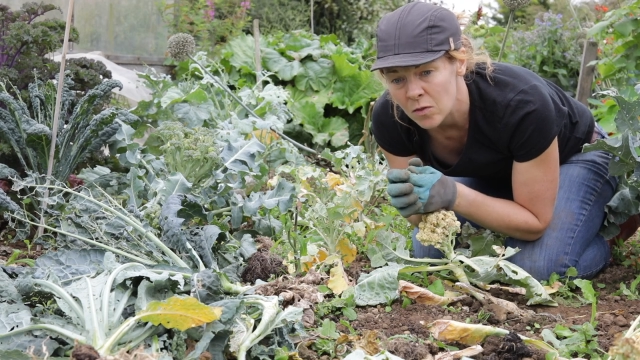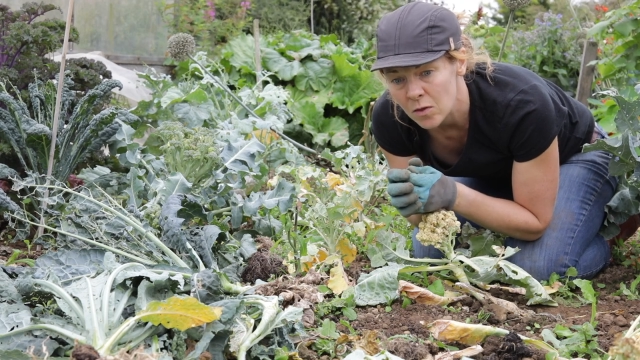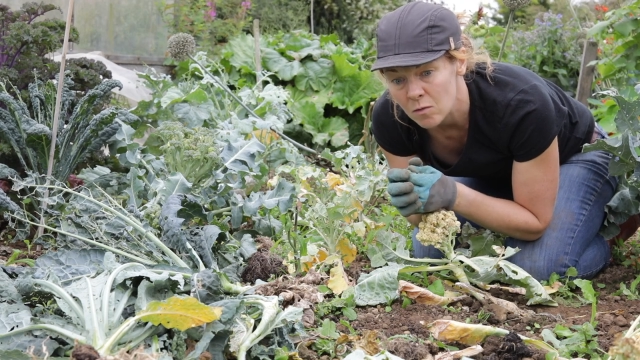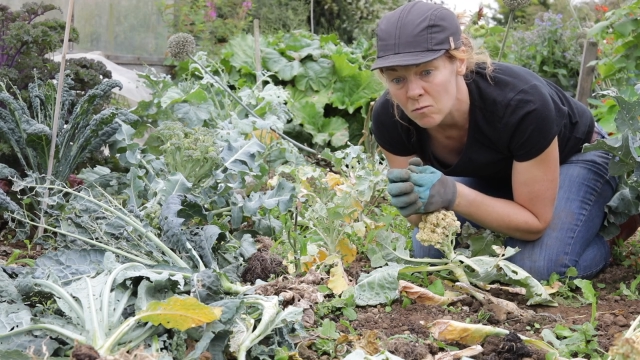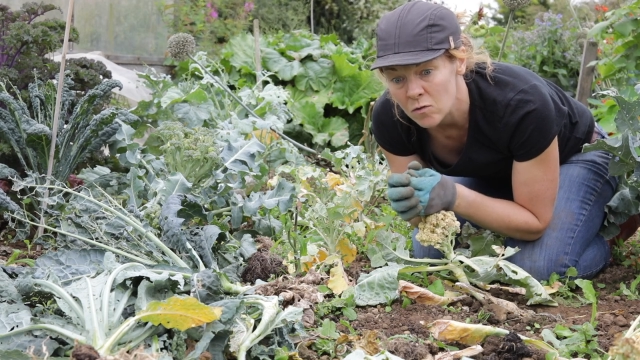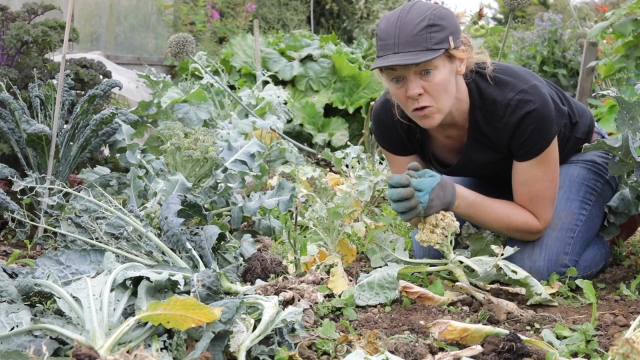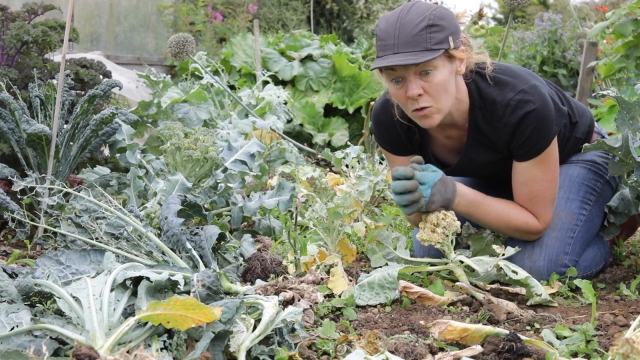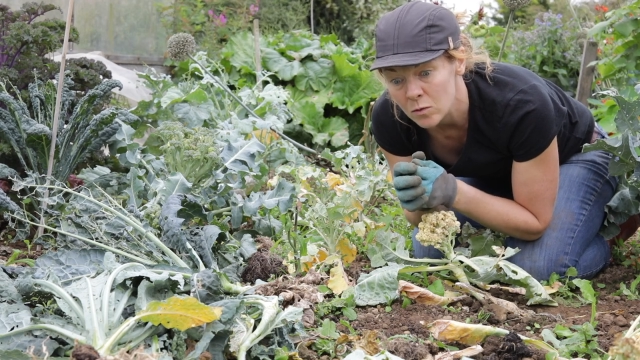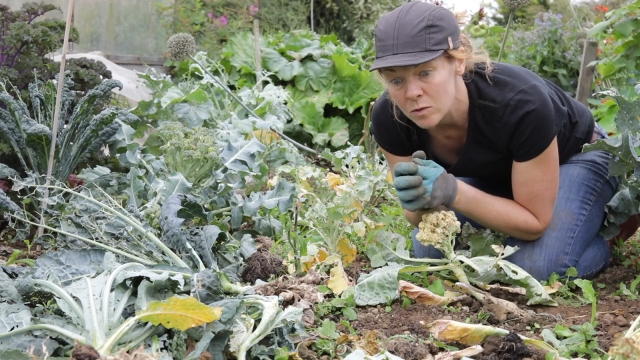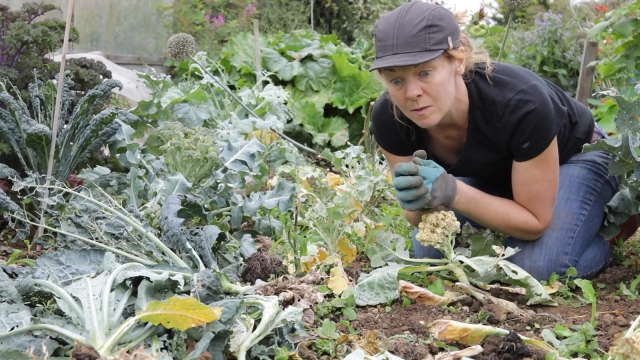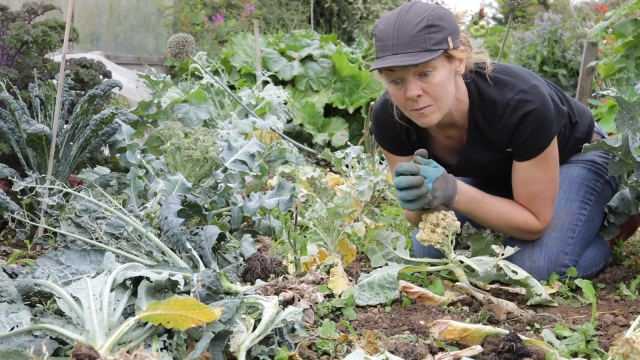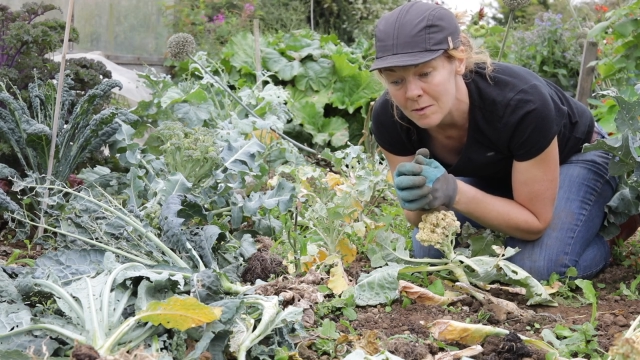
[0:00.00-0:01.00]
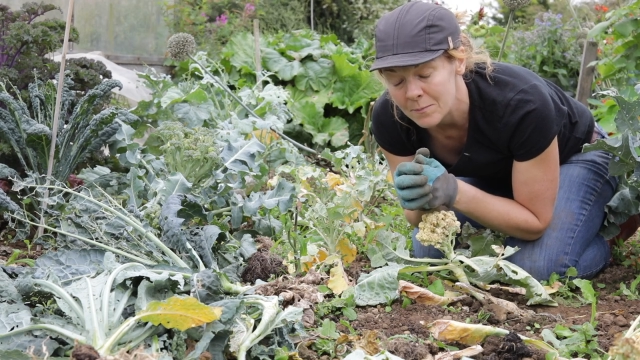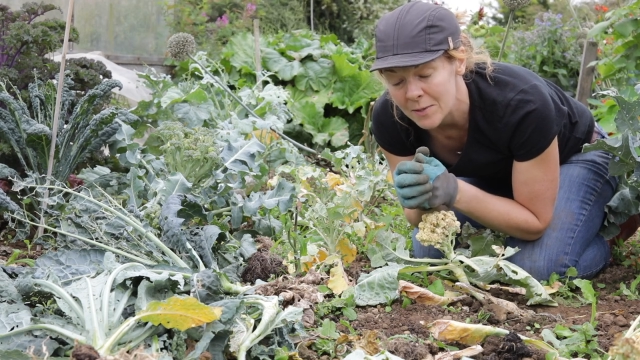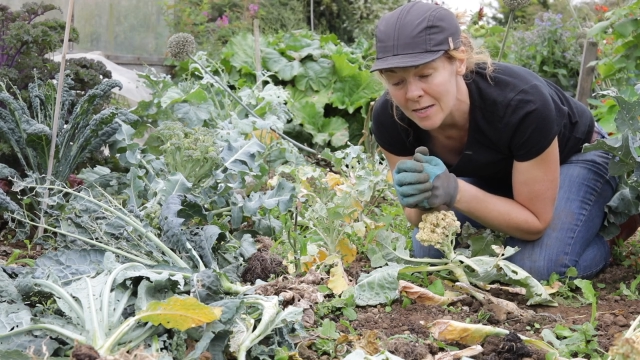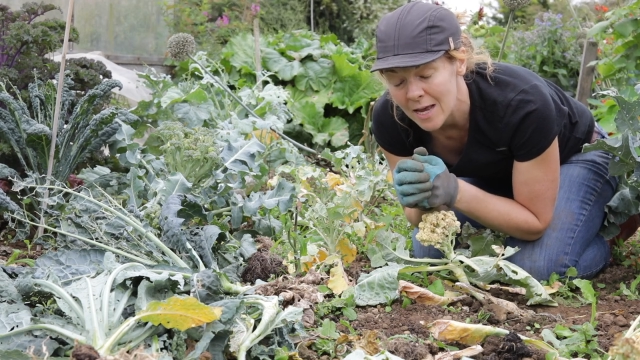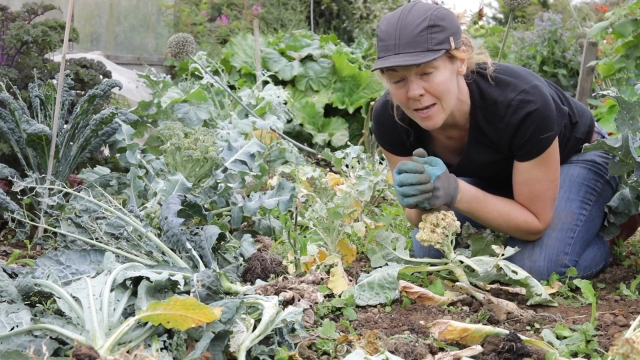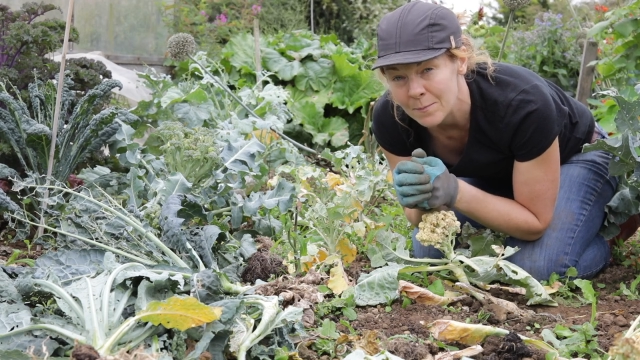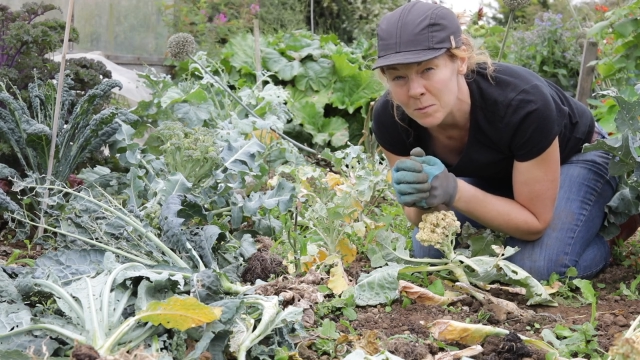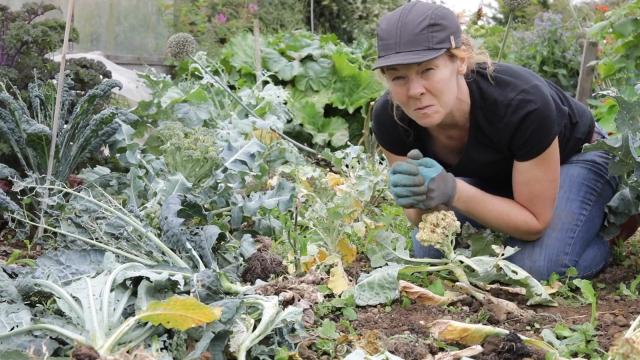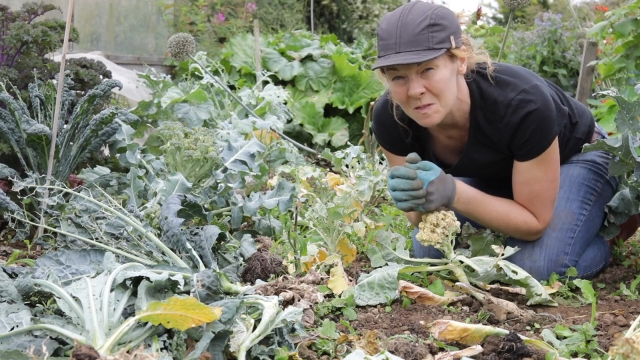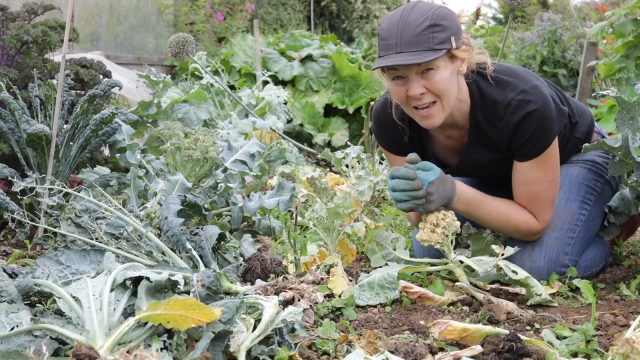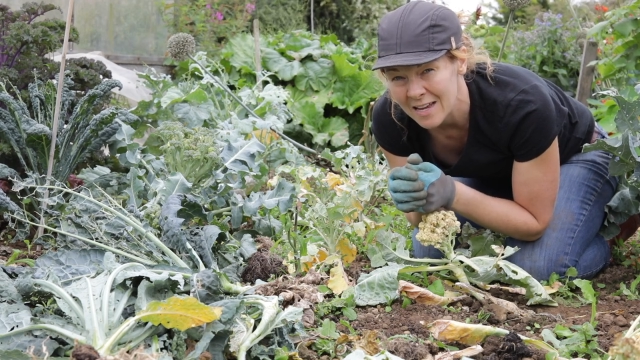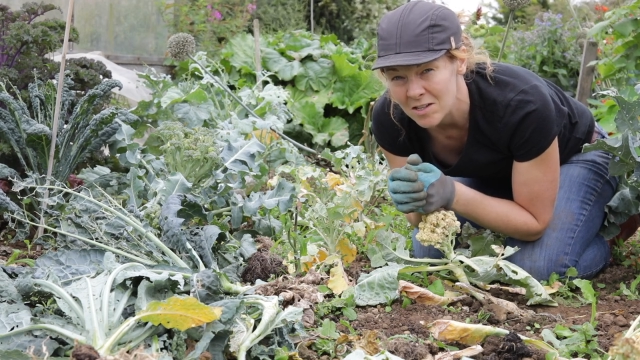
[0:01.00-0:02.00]
the roots being able
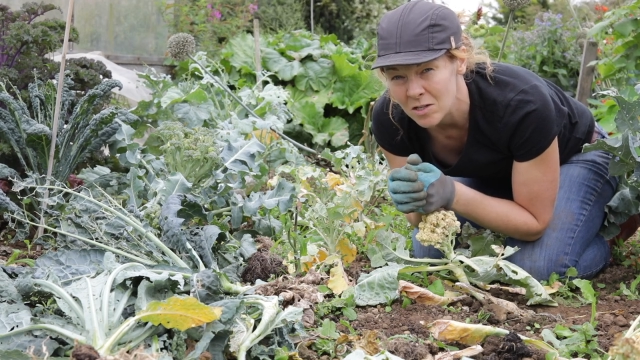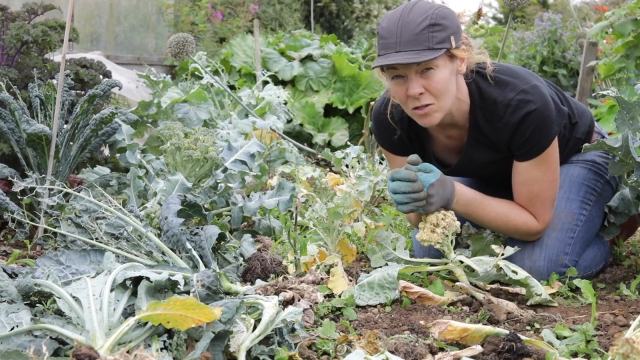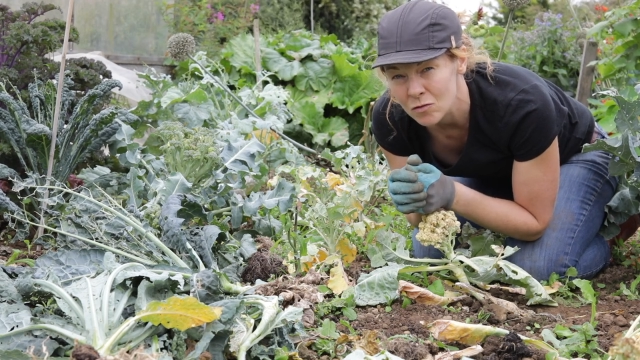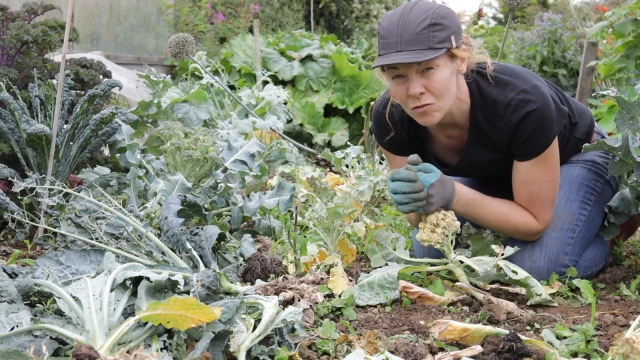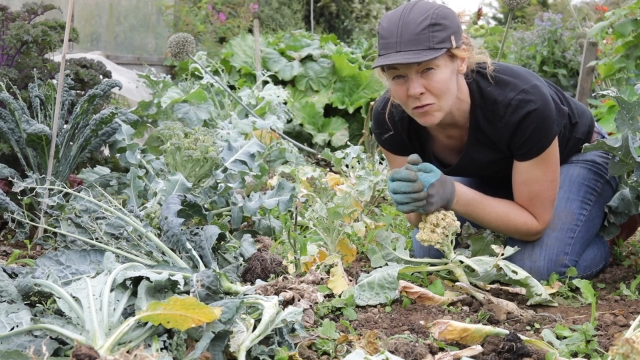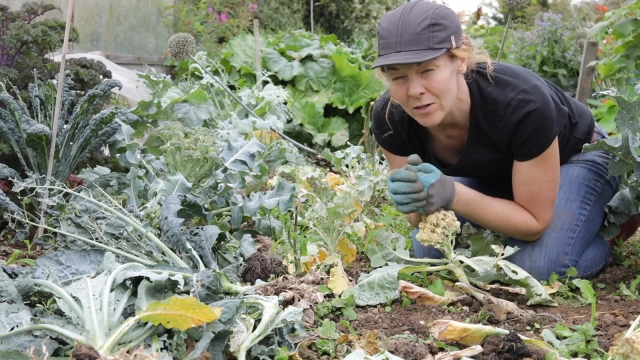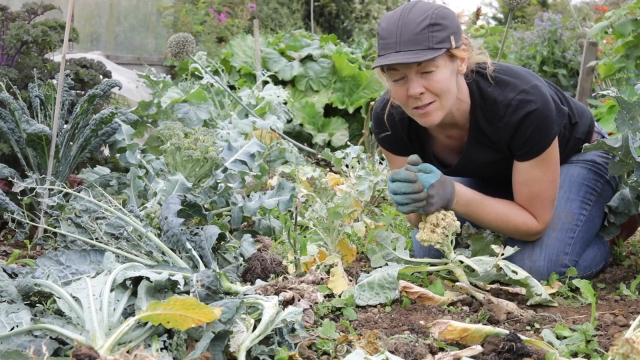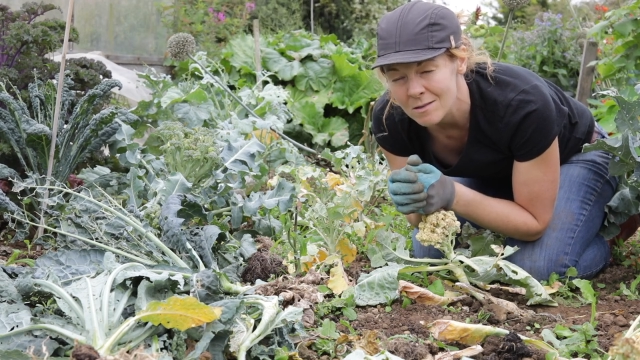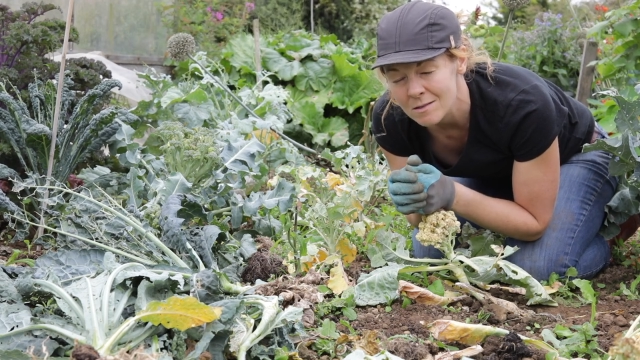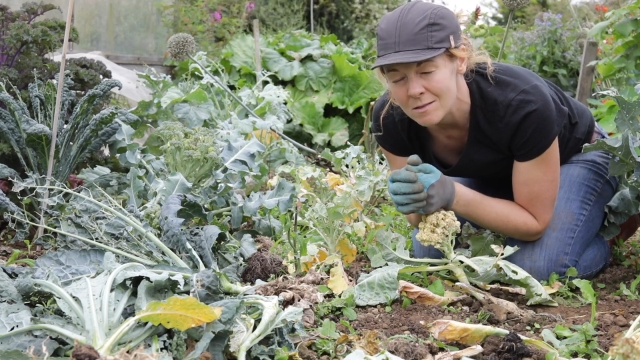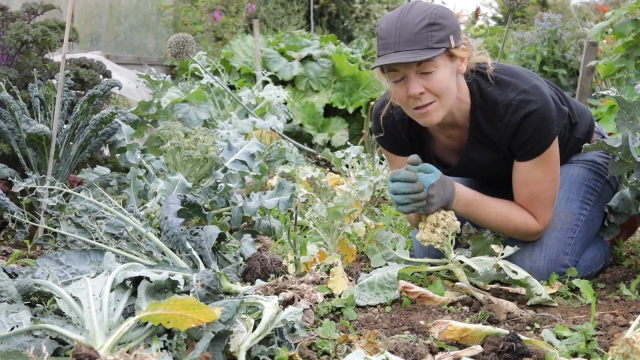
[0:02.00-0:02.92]
to get nutrients.